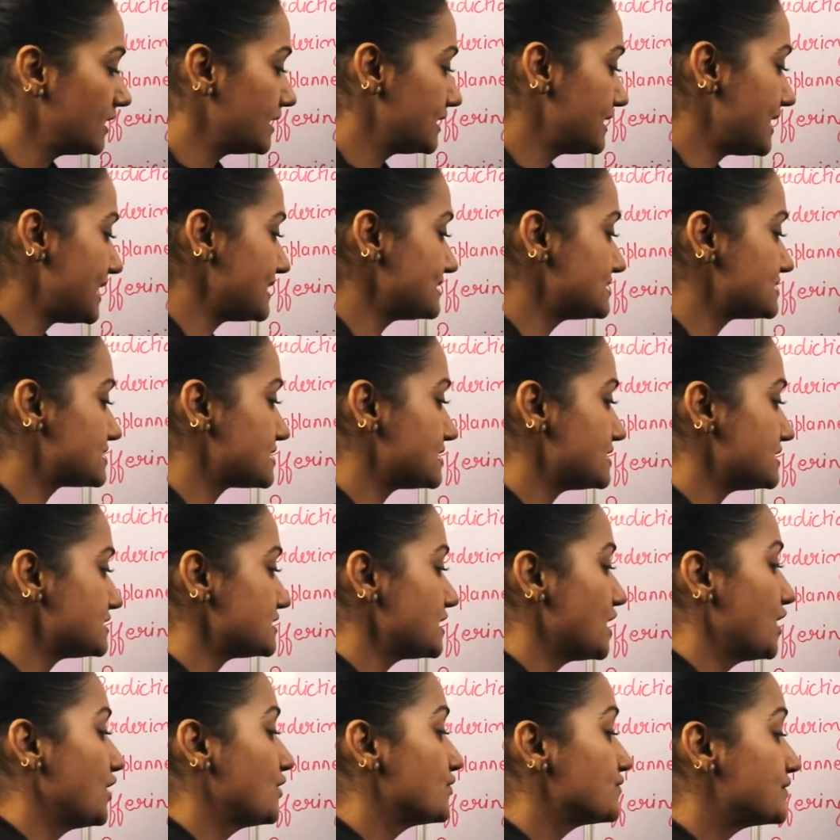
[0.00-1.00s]
Next
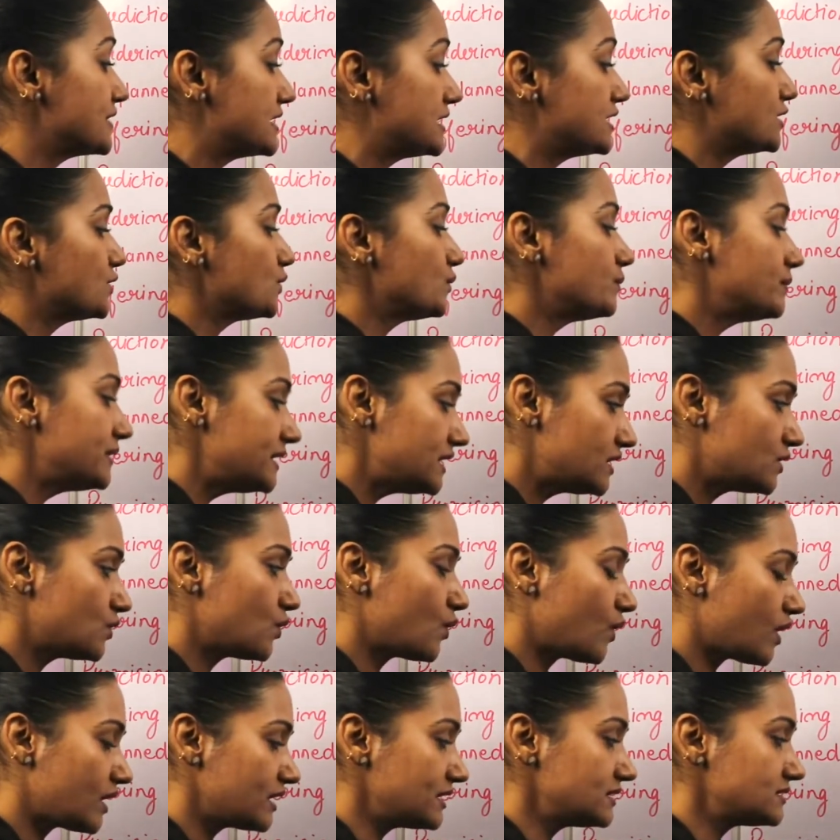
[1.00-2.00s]
is, will you be
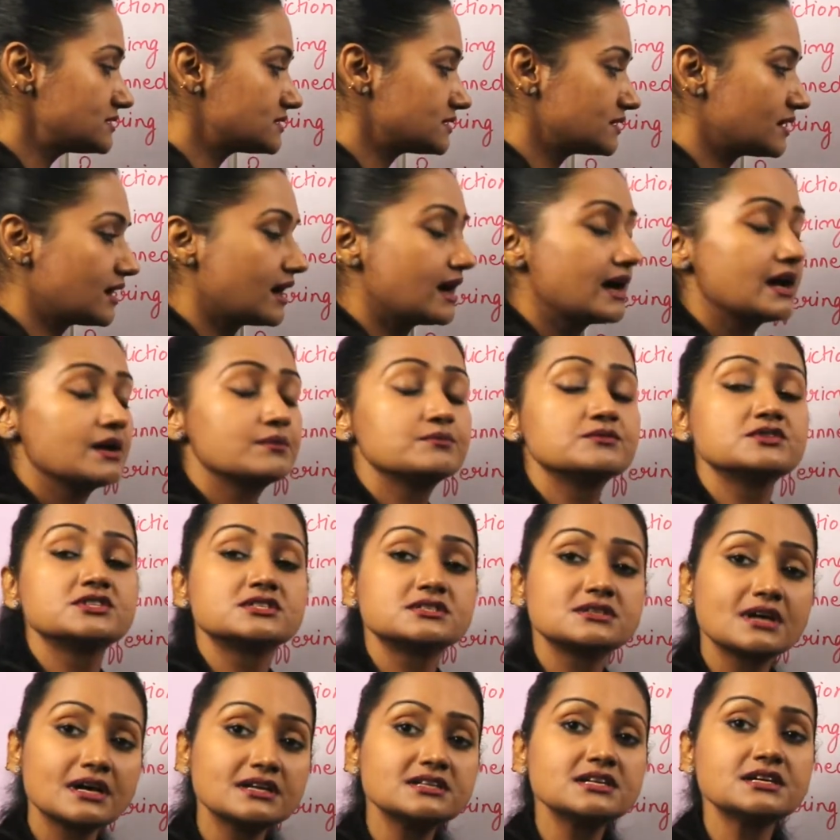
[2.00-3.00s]
quiet? I am
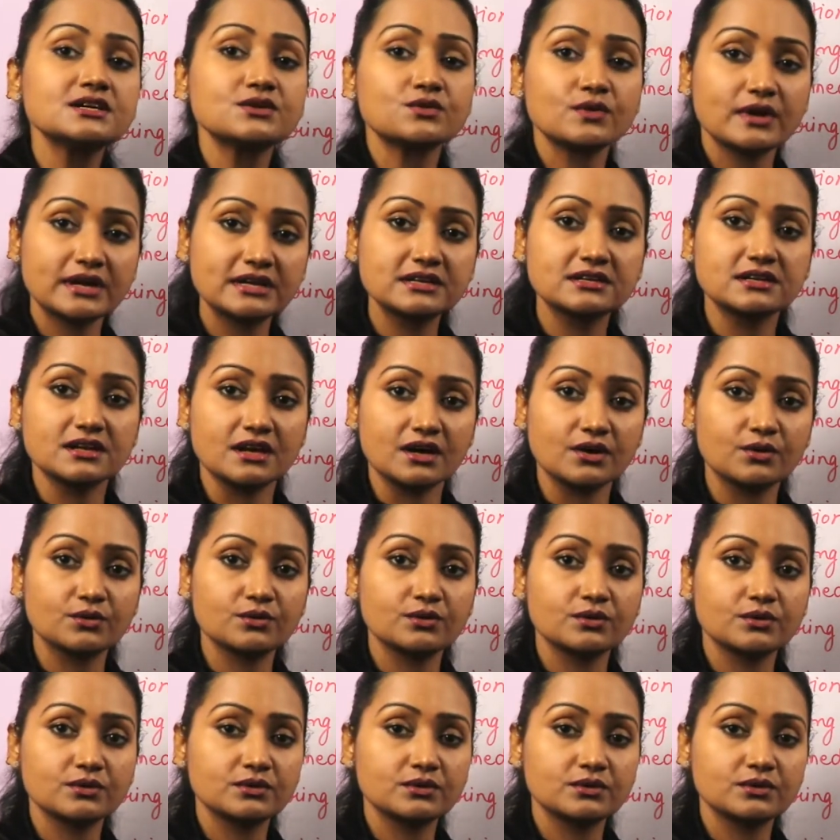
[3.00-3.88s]
studying right now.